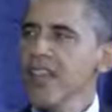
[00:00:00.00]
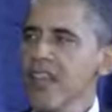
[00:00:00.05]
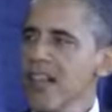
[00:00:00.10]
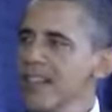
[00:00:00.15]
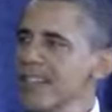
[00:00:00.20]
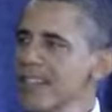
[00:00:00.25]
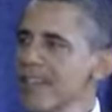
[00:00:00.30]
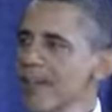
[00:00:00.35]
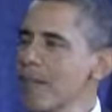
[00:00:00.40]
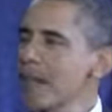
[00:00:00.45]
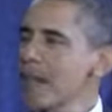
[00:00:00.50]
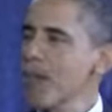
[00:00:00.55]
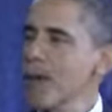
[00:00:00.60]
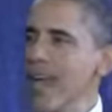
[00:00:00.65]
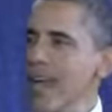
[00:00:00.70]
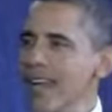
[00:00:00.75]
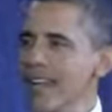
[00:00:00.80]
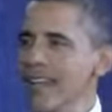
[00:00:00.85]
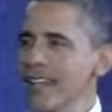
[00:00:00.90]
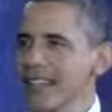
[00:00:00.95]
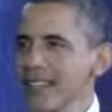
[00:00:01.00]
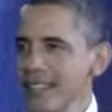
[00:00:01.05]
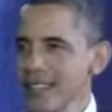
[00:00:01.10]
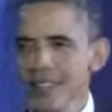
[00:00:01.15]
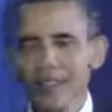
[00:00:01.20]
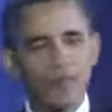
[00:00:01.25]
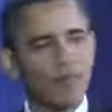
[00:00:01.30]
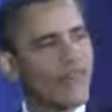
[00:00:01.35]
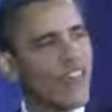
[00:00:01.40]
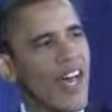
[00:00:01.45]
aren't Democratic
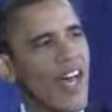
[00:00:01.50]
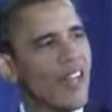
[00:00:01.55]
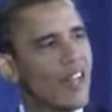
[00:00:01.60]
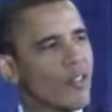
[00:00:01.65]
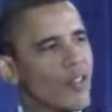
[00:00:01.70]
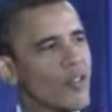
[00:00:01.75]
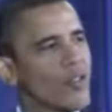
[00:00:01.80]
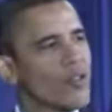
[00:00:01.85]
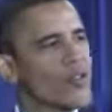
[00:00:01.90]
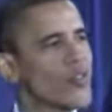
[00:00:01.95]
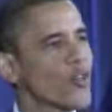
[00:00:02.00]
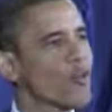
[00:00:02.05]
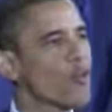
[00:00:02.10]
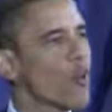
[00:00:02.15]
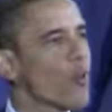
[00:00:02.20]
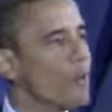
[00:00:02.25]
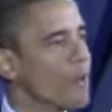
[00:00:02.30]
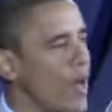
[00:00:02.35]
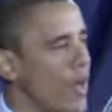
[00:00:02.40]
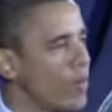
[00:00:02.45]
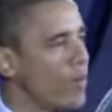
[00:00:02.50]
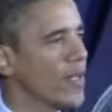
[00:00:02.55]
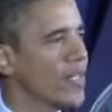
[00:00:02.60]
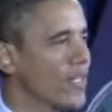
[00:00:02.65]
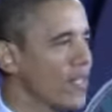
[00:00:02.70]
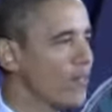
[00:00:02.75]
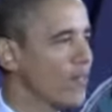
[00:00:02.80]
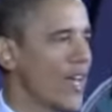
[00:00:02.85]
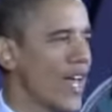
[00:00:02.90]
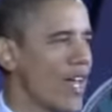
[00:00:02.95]
values or
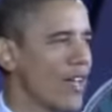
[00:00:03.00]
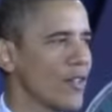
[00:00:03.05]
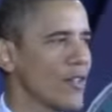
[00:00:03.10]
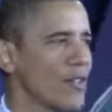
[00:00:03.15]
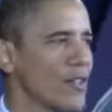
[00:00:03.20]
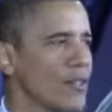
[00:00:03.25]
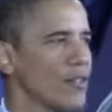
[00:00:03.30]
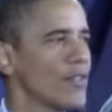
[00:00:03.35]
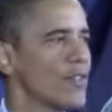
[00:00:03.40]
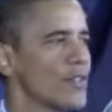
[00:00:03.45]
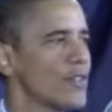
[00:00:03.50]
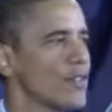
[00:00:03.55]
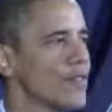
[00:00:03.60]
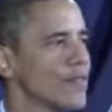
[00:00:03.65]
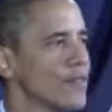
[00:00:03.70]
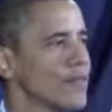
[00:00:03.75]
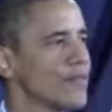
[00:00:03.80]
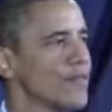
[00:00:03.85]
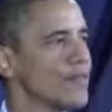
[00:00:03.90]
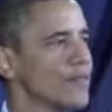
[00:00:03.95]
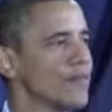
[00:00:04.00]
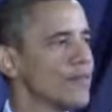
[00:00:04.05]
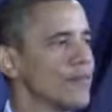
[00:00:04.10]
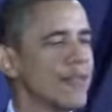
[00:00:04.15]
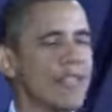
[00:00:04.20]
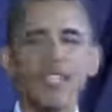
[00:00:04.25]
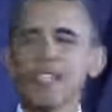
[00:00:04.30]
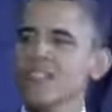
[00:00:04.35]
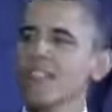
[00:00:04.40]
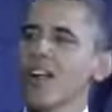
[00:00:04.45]
Republican values.
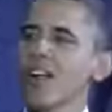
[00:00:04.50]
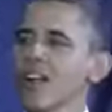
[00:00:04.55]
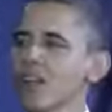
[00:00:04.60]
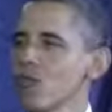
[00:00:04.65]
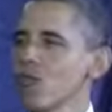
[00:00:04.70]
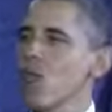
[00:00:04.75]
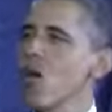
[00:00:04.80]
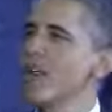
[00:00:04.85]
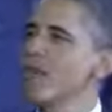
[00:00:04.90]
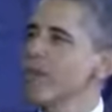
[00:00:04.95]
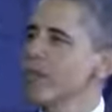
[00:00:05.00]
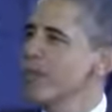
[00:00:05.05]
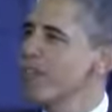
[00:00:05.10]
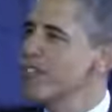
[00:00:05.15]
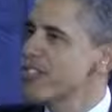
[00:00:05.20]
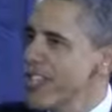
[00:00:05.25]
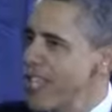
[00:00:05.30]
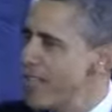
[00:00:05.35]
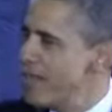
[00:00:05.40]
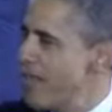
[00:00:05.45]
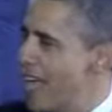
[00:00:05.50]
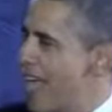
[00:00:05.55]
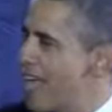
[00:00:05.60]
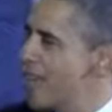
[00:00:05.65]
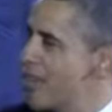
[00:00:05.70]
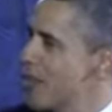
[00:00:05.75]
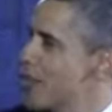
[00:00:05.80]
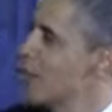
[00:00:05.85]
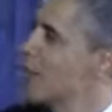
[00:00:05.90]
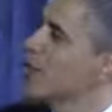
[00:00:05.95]
These aren't 1%
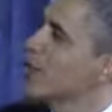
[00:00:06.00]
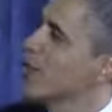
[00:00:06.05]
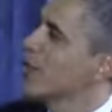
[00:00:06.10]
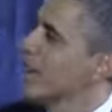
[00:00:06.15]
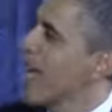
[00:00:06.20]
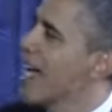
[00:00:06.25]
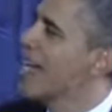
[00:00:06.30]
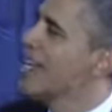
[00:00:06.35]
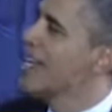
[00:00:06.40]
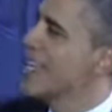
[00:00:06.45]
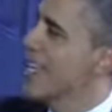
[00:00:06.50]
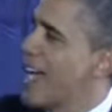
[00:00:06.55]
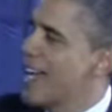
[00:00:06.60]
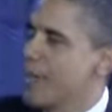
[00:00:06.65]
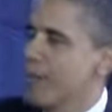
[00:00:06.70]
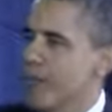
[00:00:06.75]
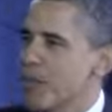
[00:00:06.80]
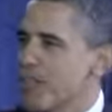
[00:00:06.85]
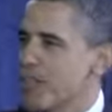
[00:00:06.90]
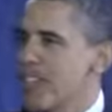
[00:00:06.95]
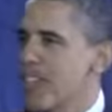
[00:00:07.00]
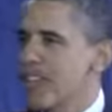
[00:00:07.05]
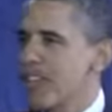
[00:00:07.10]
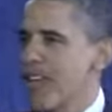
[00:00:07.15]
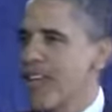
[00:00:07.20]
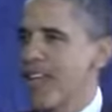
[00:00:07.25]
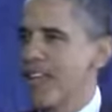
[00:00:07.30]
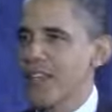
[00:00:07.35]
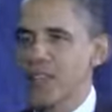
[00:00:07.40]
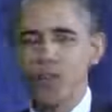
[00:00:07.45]
values or 99%
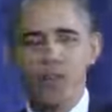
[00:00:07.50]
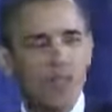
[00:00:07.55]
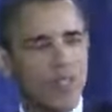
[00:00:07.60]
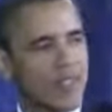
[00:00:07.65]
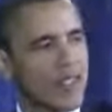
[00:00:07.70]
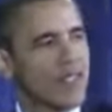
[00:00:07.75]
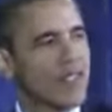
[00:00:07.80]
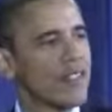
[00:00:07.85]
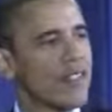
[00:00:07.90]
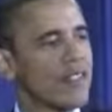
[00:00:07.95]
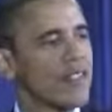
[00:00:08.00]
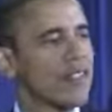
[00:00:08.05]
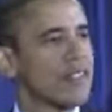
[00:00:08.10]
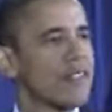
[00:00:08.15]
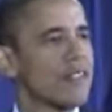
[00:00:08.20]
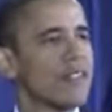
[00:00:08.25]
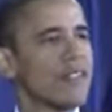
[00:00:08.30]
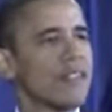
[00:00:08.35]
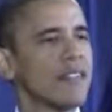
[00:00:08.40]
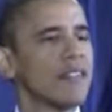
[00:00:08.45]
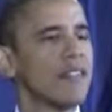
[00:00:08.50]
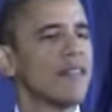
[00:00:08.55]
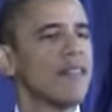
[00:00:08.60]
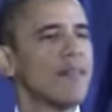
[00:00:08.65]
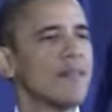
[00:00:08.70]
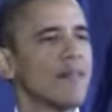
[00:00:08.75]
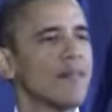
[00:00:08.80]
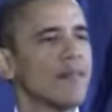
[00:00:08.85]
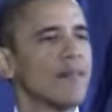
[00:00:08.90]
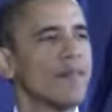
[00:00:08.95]
values.
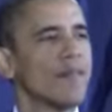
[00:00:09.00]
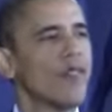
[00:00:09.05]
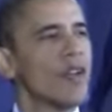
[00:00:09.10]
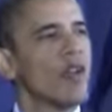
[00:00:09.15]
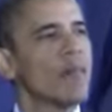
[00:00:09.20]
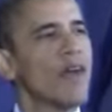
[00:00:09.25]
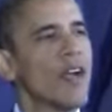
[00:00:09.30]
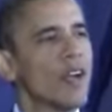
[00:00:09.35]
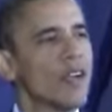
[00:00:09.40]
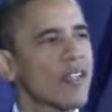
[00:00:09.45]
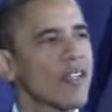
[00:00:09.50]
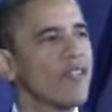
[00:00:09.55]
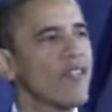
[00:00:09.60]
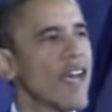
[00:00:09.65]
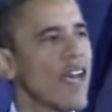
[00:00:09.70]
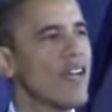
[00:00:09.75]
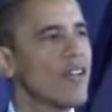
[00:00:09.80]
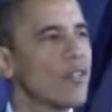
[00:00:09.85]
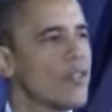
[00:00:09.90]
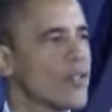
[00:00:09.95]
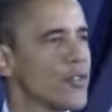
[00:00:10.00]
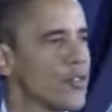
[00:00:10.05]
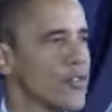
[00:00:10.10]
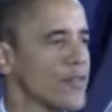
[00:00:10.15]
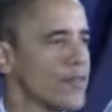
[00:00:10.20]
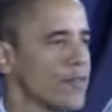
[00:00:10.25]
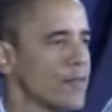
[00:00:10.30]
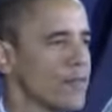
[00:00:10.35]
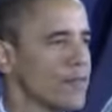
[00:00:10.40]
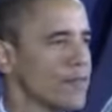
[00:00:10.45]
They're American
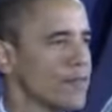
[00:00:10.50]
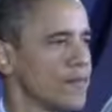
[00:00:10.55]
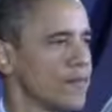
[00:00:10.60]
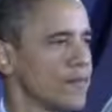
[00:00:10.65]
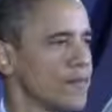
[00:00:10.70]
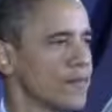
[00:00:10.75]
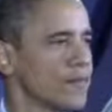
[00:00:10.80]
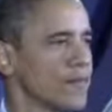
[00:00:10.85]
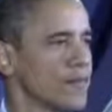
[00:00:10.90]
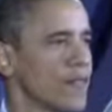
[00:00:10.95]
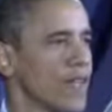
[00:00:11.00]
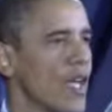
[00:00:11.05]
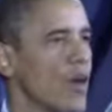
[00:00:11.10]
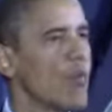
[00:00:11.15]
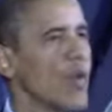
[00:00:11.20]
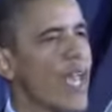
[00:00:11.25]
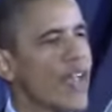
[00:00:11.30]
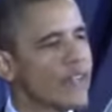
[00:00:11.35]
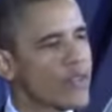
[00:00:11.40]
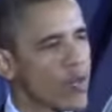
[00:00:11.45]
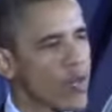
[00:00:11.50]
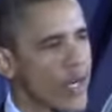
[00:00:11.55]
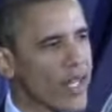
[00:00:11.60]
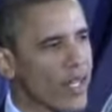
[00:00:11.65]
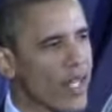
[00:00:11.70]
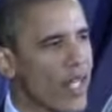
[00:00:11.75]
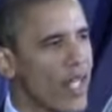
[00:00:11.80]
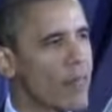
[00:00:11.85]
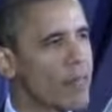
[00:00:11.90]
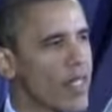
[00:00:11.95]
values, and we have to
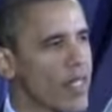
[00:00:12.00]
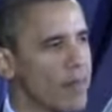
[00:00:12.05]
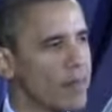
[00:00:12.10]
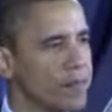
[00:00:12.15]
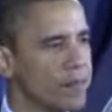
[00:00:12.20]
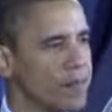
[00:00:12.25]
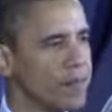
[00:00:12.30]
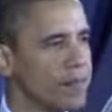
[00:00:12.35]
reclaim them.